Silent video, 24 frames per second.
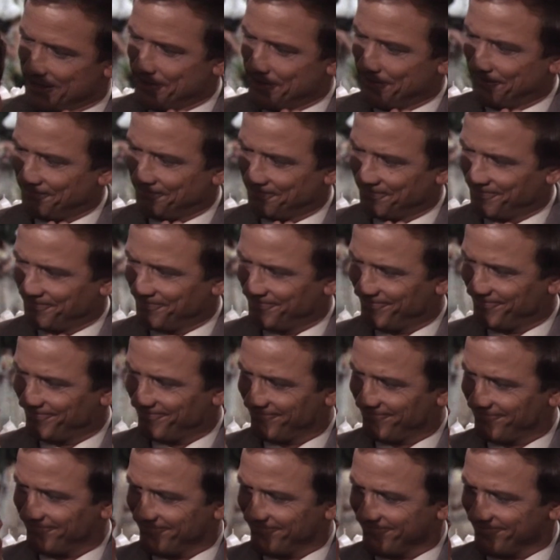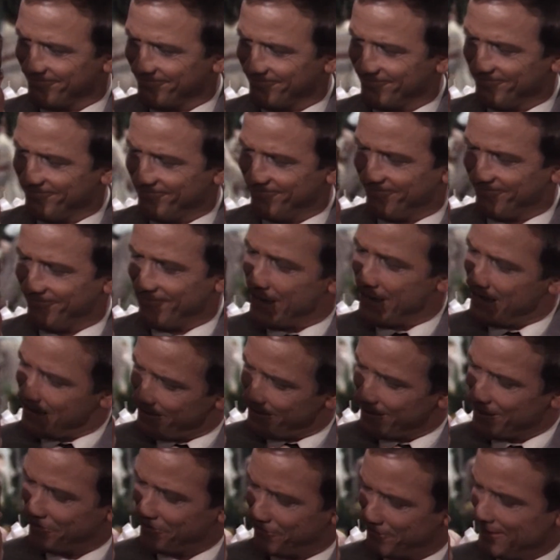Sue Ellen about how all the memories came
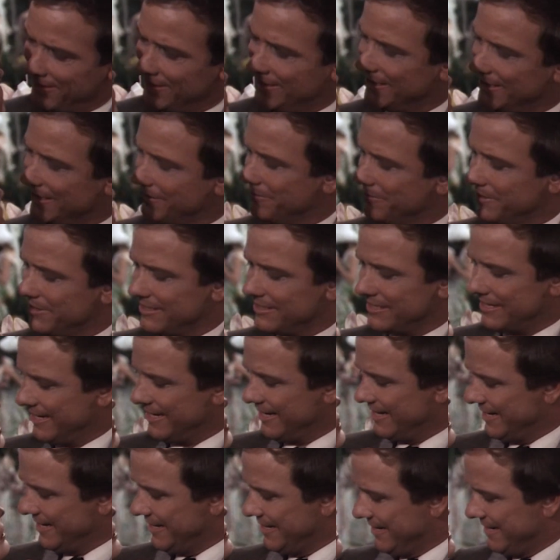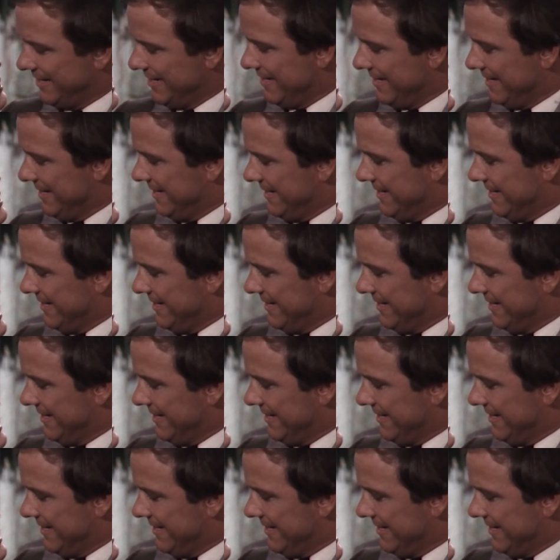flooding back to him when he saw her.